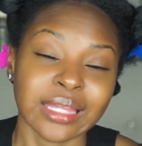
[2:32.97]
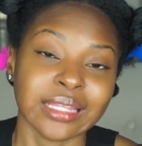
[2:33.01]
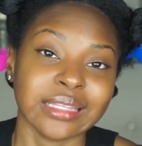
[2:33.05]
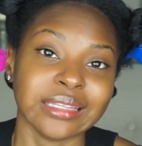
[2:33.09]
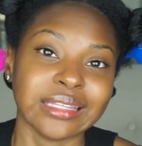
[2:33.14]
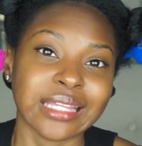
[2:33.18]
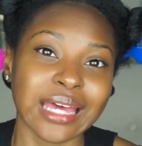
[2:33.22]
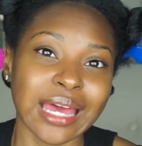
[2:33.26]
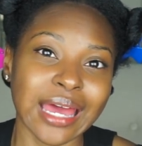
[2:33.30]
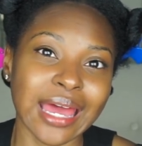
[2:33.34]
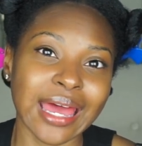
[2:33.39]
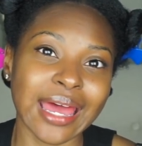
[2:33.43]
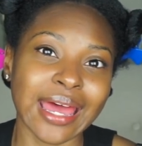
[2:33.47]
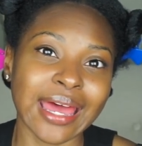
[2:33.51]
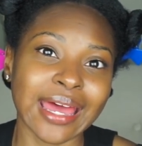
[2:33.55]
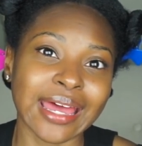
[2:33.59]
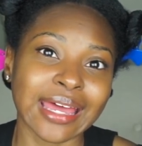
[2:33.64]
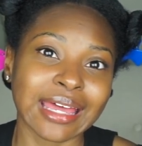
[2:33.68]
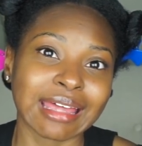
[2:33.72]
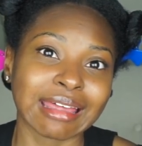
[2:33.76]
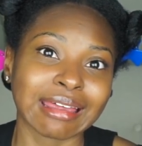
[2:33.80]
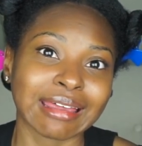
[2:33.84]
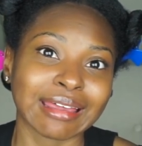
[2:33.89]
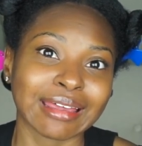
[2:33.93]

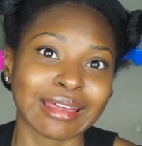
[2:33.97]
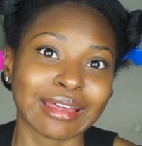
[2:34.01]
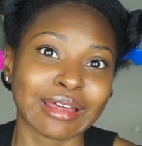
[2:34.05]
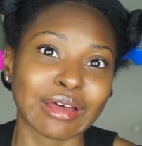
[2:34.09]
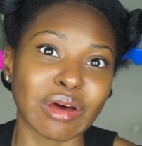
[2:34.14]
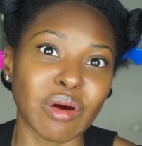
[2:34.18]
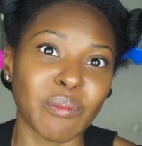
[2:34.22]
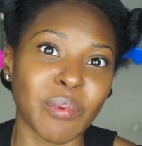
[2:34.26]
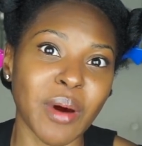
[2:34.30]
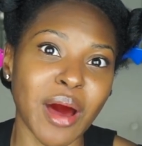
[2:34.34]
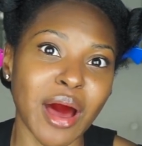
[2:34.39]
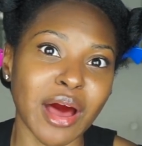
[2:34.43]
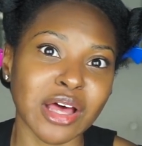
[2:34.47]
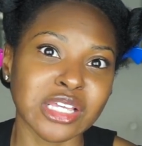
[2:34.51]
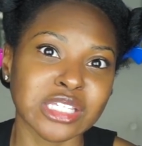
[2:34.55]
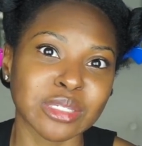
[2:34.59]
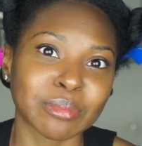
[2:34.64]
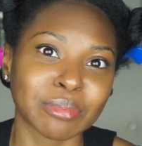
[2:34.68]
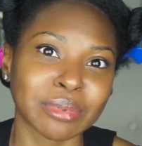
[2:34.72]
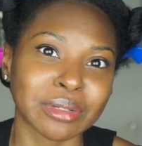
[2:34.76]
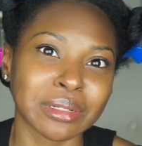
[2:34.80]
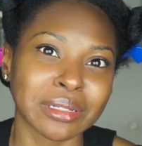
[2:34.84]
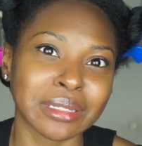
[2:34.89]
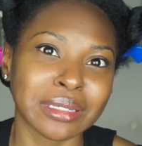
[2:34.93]
that could
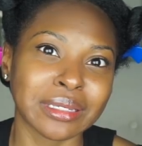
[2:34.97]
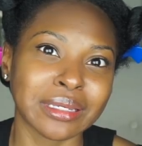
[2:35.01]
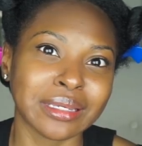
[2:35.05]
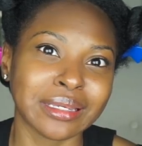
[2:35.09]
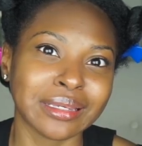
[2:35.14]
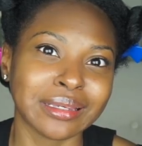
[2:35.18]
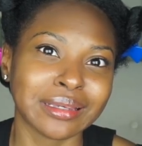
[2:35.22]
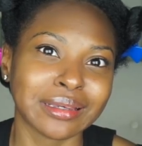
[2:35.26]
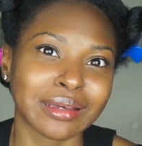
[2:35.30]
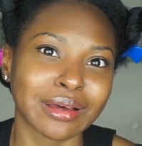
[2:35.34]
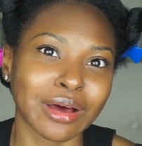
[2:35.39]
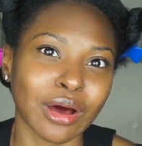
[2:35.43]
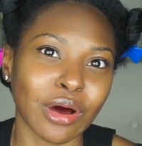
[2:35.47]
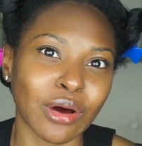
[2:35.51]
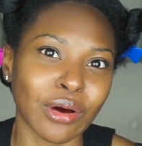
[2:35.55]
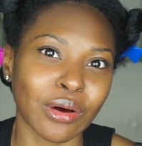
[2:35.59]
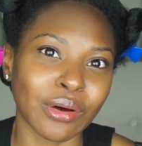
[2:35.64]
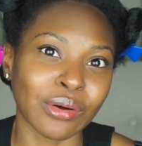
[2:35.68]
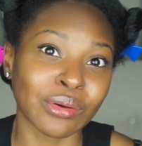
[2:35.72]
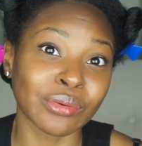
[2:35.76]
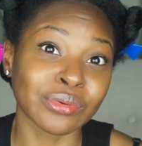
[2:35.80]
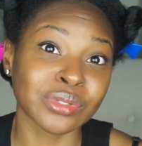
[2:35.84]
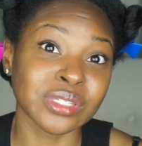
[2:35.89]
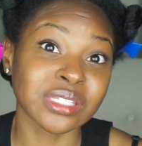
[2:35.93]
possibly
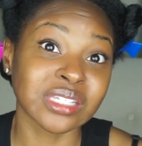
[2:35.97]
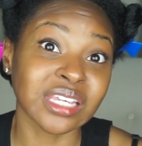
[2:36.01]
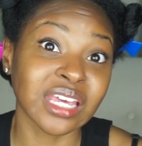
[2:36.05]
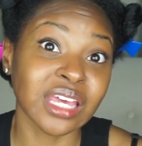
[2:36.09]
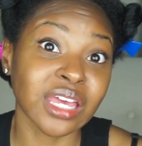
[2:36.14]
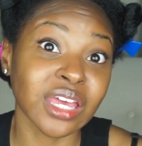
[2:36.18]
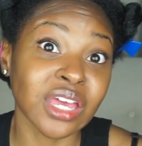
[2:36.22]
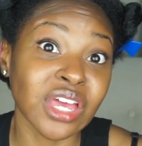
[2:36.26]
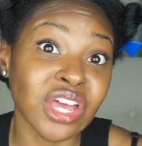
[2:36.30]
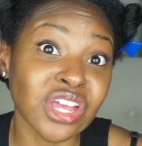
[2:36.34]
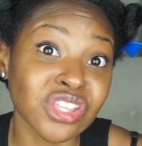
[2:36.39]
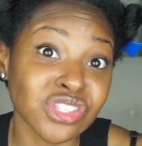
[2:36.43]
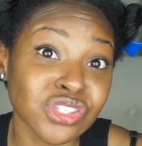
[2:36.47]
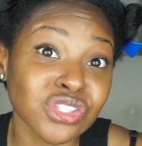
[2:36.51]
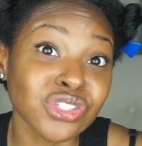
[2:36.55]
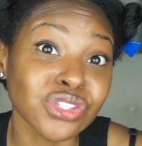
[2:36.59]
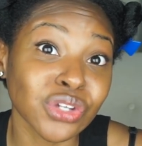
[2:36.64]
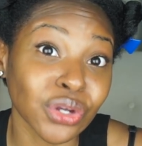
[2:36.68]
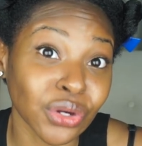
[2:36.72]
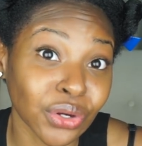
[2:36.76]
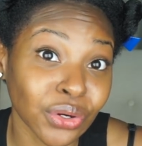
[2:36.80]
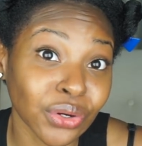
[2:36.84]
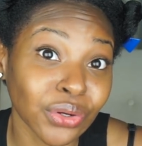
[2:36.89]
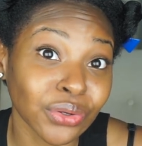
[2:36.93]
cause
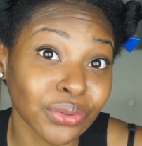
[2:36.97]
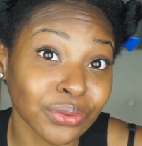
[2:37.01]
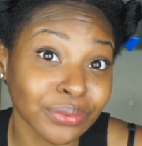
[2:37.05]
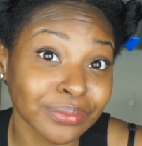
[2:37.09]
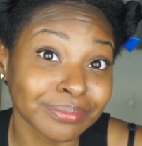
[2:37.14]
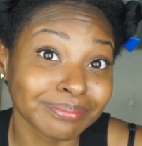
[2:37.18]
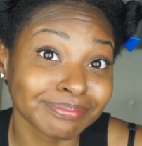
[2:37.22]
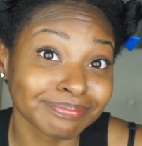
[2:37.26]
cancer.